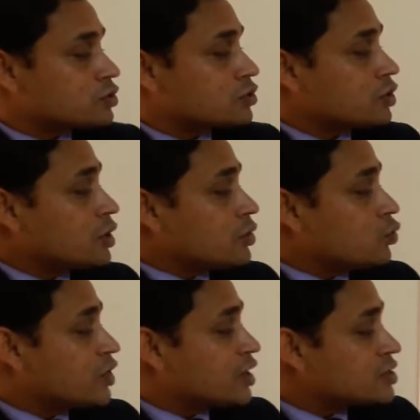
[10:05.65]
So
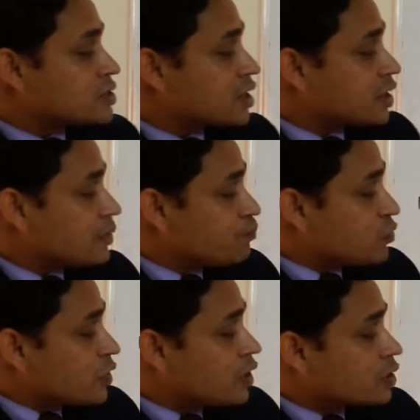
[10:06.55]
we can say
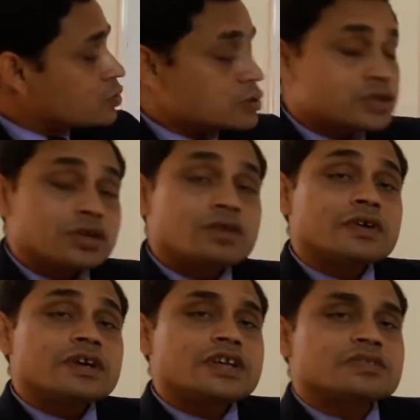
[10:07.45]
here crossing
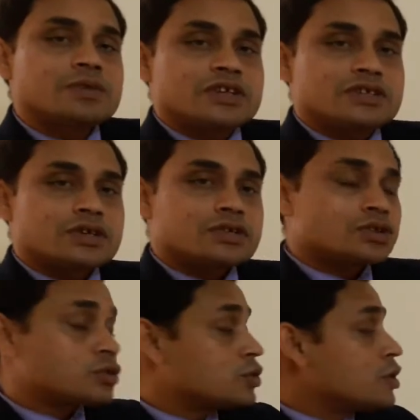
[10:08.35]
over takes place.
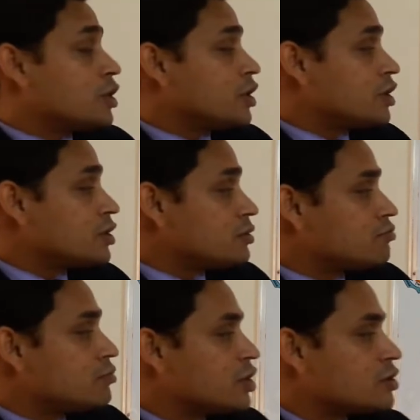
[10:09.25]
So in
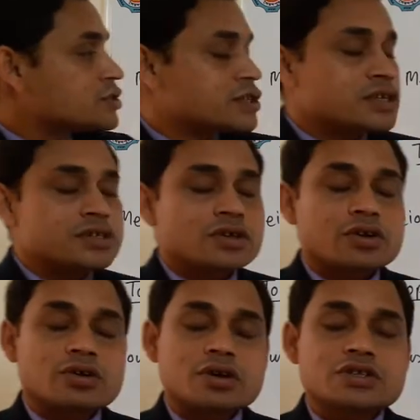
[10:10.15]
meiosis
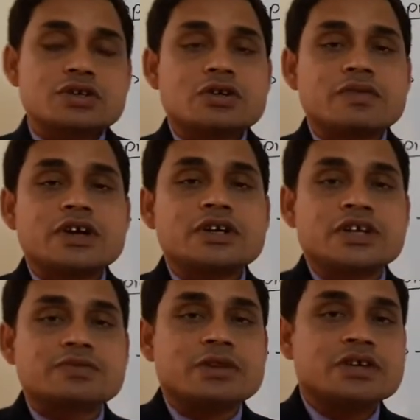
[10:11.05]
crossing over
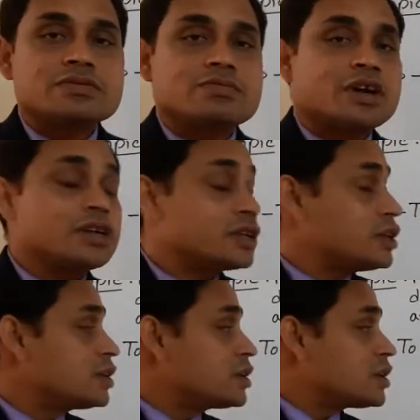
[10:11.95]
takes place, but
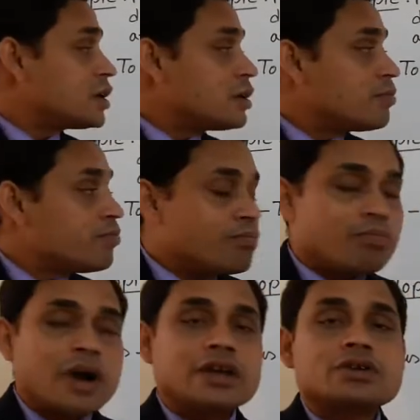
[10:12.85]
in
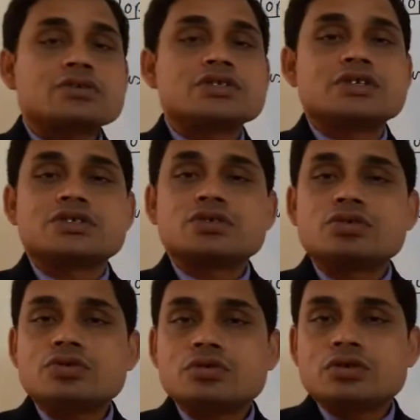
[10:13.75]
mitosis
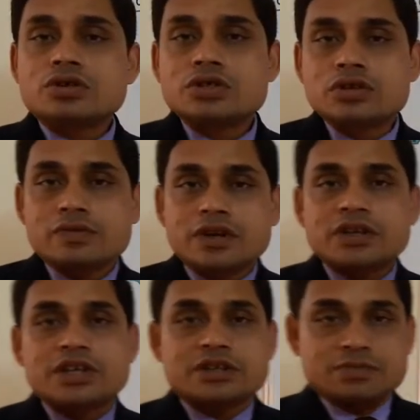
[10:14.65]
no crossing over
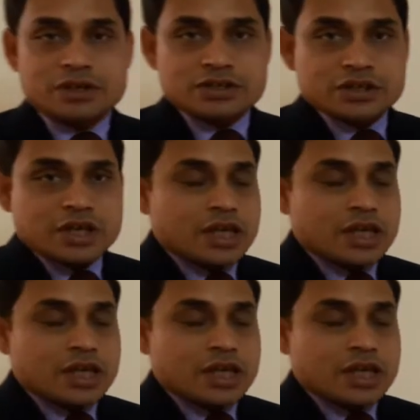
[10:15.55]
takes place.